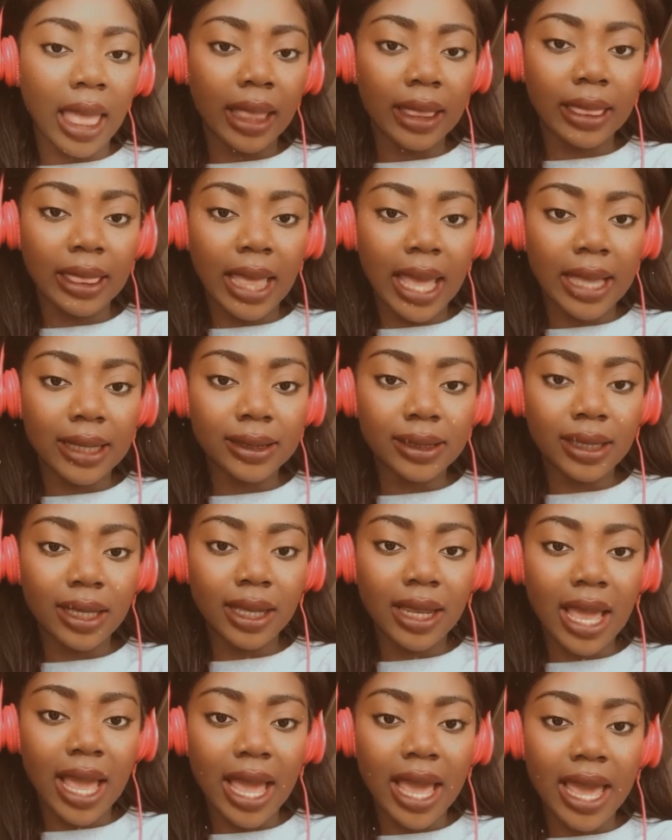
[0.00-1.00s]
That's a
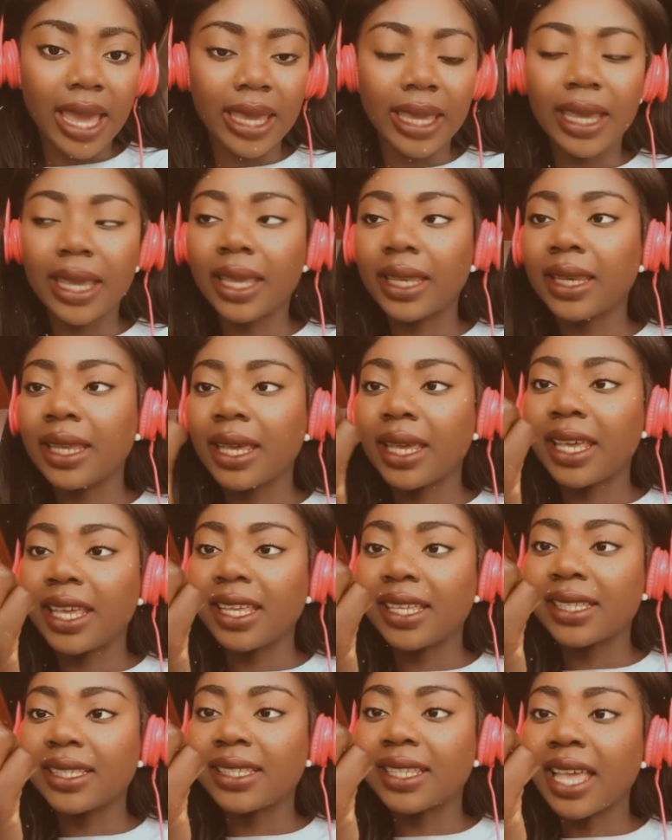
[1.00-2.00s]
lie. It
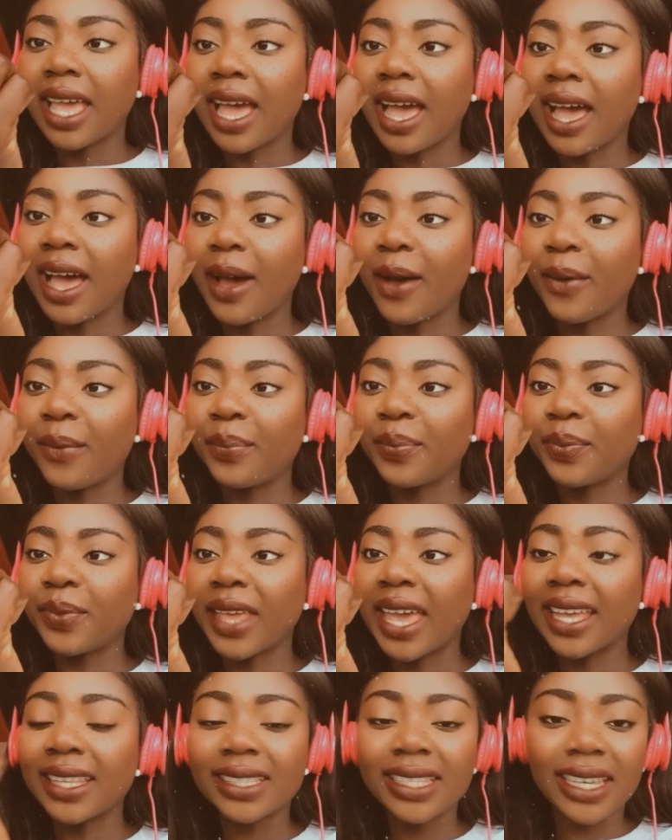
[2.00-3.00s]
is
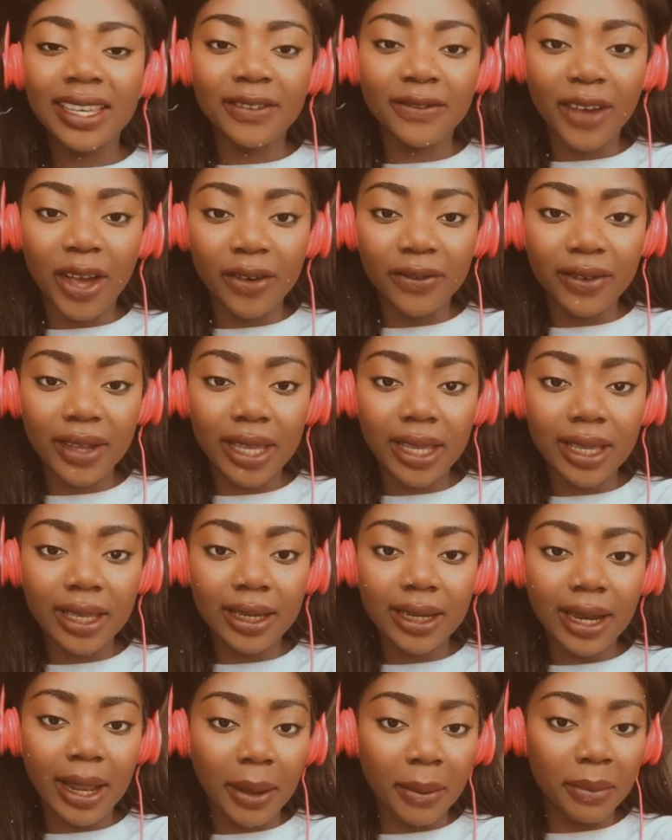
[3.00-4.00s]
Antique Velvet
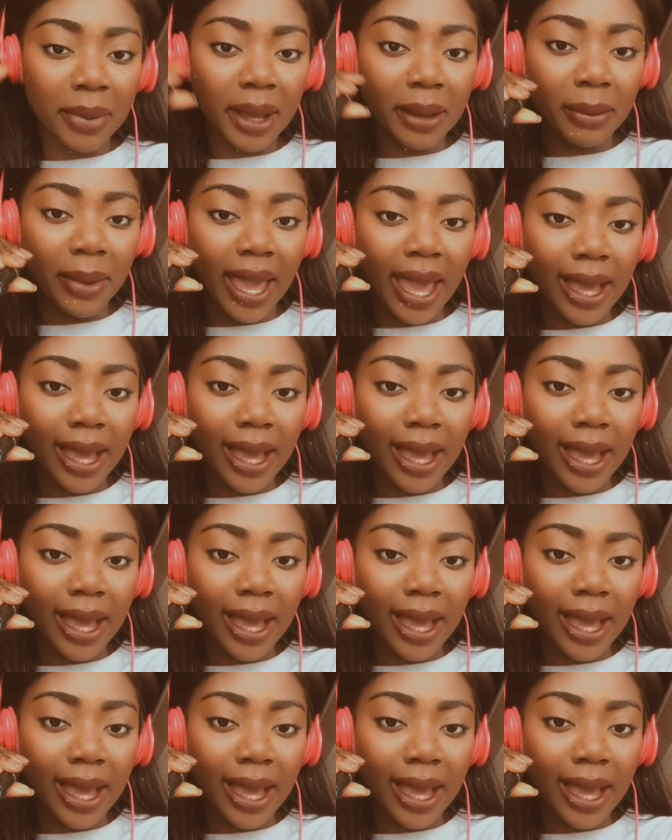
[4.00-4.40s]
by MAC.